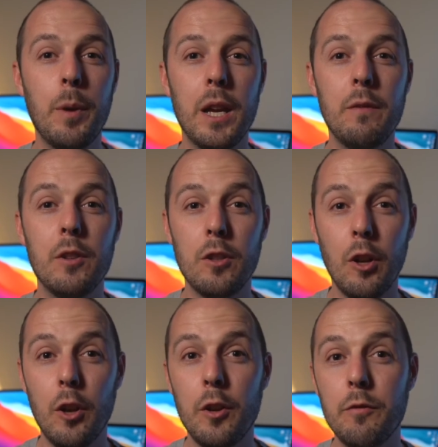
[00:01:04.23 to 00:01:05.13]
behaviours
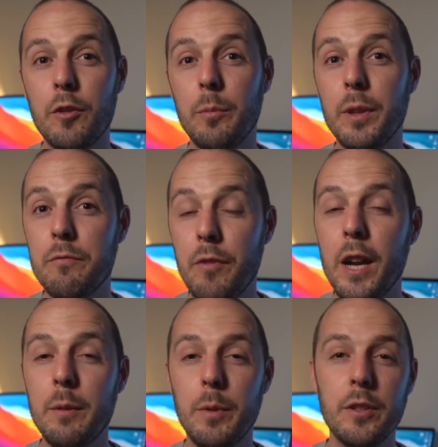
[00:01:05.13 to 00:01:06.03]
learn from the
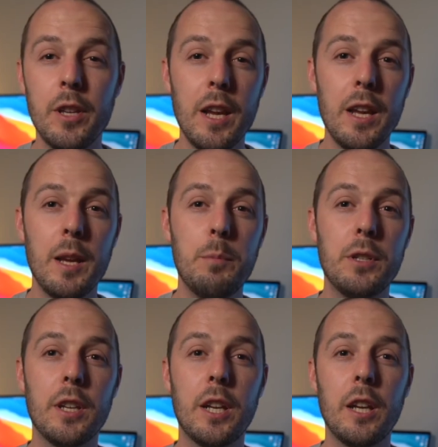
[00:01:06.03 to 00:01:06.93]
environment, in
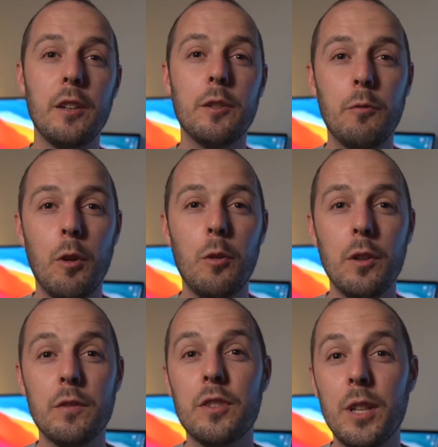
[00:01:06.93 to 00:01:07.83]
particular the role
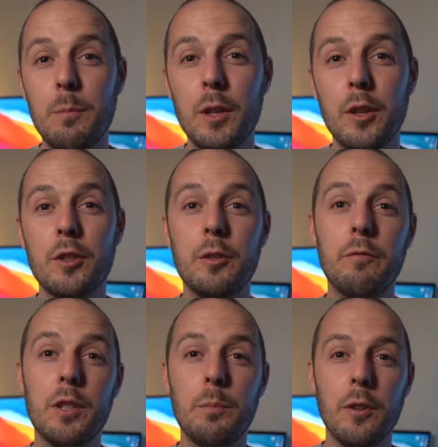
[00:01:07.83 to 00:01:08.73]
of stimulus and
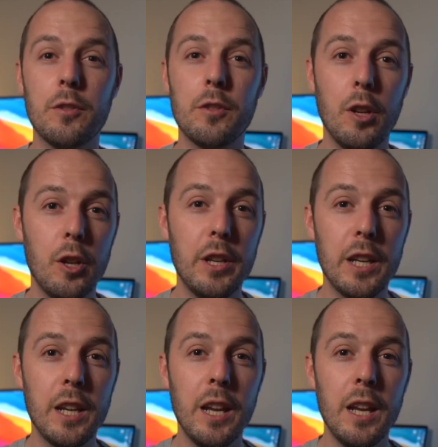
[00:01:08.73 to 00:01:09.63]
response
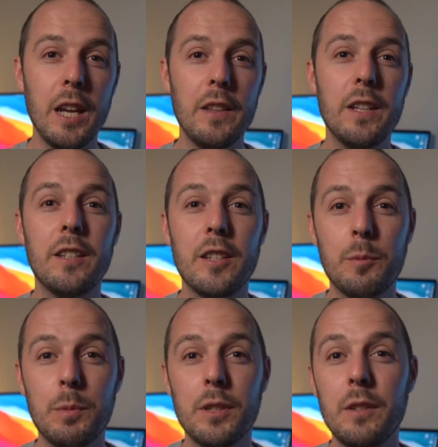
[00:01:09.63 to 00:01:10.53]
learning, and this is
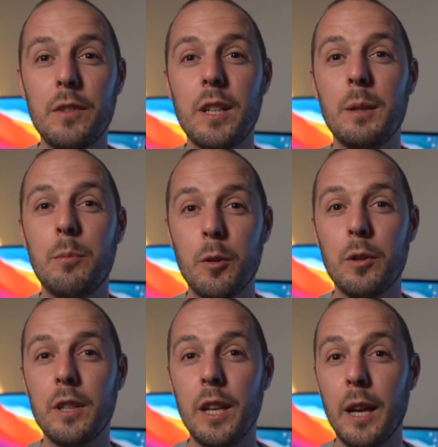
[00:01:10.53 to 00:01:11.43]
specifically
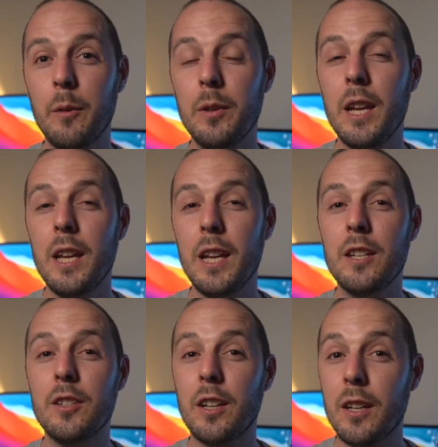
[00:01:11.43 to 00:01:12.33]
broken down
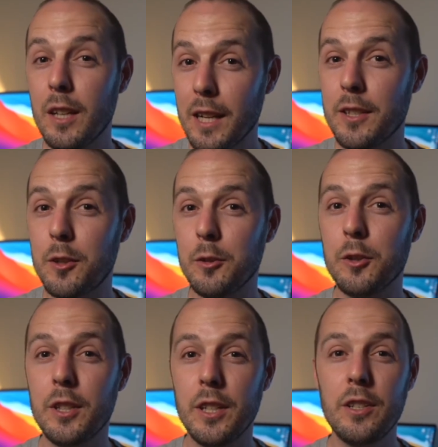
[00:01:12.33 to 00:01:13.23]
into classical
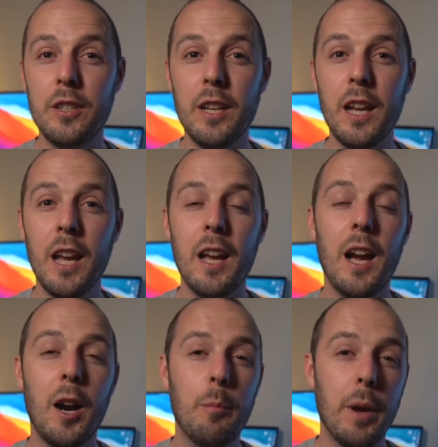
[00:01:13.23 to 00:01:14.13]
conditioning,
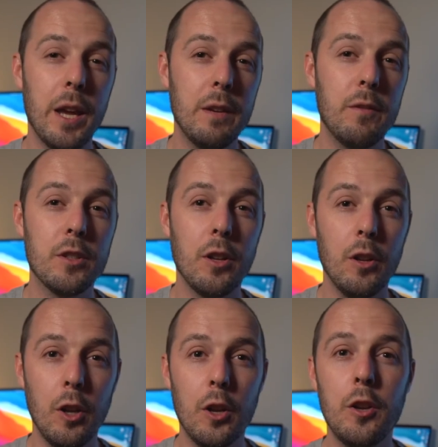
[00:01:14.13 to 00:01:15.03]
how behaviours are
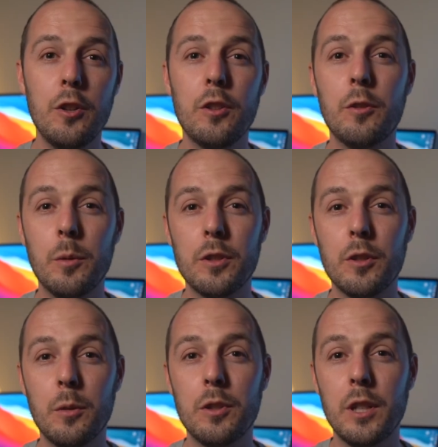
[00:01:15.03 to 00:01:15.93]
learned through
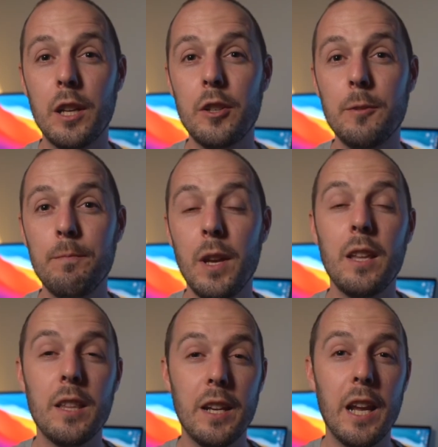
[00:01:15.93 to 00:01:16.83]
association.
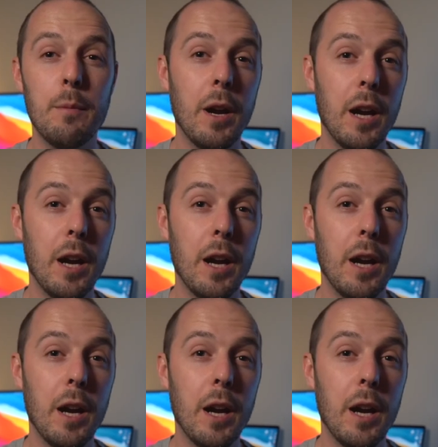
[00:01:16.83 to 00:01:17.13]
The name